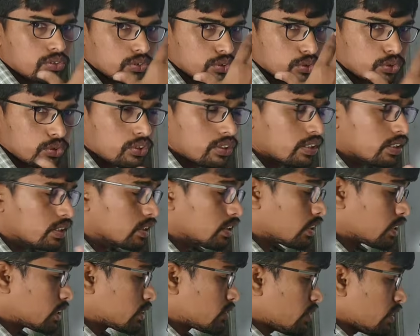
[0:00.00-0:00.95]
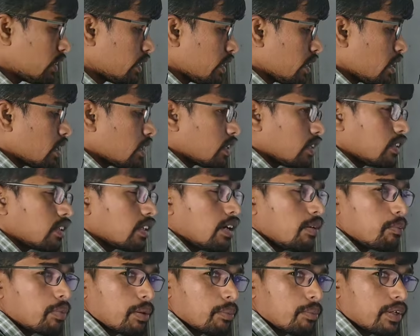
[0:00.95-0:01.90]
so that's why they are in the
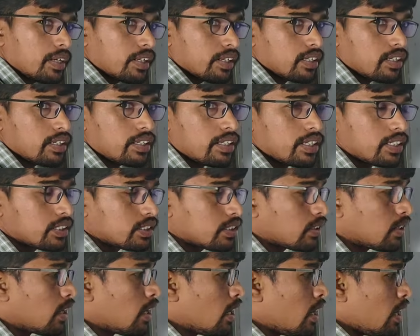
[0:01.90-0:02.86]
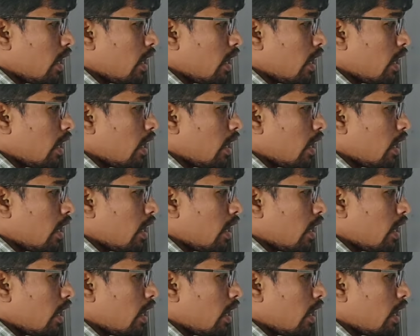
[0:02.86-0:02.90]
perpendicular direction.